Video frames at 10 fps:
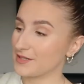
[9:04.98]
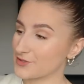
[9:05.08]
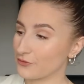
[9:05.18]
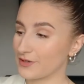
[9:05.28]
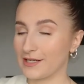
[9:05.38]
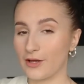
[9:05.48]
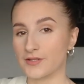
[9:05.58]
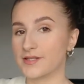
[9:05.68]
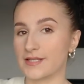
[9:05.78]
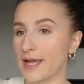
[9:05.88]
mean, there's not really
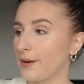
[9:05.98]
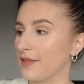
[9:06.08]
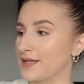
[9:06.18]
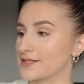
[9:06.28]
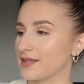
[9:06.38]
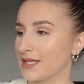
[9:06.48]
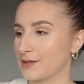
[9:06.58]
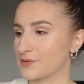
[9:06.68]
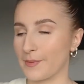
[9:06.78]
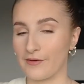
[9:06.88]
loads to say about this. I think
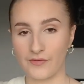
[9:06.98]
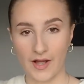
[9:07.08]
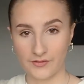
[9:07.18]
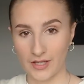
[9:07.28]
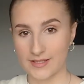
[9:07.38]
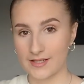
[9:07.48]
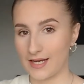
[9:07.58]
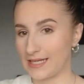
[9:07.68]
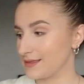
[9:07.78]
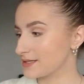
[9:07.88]
it was about
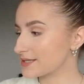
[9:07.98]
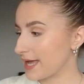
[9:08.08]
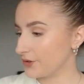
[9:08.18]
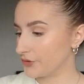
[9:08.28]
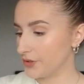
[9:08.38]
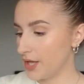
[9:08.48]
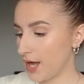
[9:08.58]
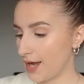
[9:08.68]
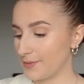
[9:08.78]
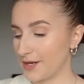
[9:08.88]
$5.99 in the sale.
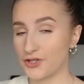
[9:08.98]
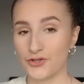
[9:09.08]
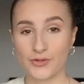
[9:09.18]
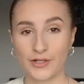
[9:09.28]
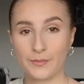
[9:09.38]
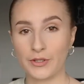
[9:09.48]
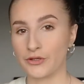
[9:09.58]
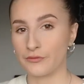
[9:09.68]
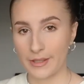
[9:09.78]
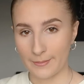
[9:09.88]
And I just thought it'll be
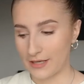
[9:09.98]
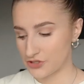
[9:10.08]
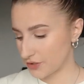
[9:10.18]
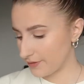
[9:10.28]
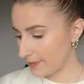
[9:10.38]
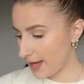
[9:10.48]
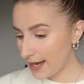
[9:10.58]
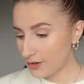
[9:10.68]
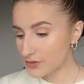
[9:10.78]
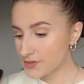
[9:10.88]
good when I'm lounging around the
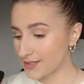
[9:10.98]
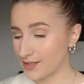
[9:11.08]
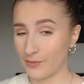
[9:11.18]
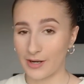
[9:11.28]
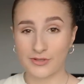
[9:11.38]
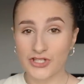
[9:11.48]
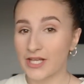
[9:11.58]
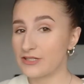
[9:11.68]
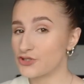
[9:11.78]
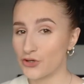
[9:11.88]
house. Like, you can wear it with
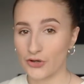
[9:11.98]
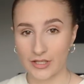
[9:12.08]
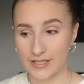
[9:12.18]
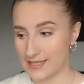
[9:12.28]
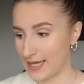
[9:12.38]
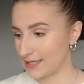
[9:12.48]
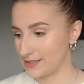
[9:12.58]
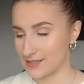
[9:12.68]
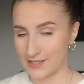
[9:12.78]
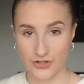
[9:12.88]
jeans, joggers,
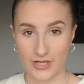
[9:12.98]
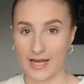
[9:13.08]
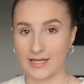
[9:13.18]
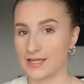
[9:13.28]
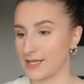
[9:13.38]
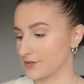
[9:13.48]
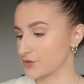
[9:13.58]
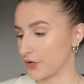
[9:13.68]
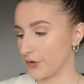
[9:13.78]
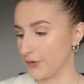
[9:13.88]
leggings, literally anything.
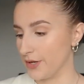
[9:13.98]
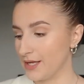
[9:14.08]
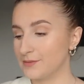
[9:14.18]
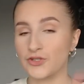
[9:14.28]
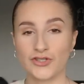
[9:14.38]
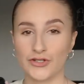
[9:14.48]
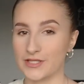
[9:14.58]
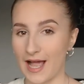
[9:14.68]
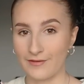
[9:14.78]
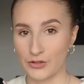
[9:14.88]
So just good
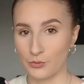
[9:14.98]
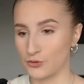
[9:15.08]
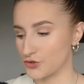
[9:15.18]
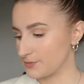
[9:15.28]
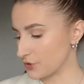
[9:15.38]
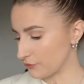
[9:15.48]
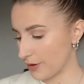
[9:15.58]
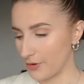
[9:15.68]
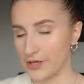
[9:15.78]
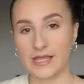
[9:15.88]
to have in your wardrobe to
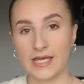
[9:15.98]
throw on, I